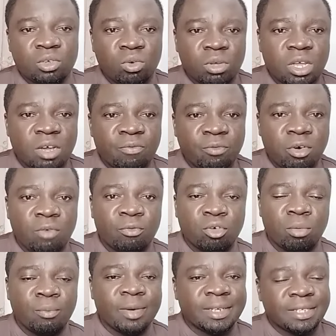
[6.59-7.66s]
looking for
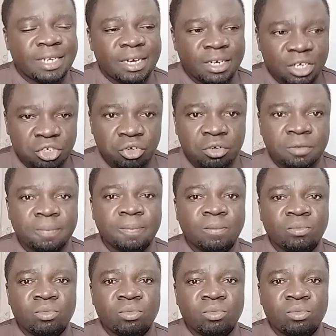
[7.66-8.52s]
from Western region,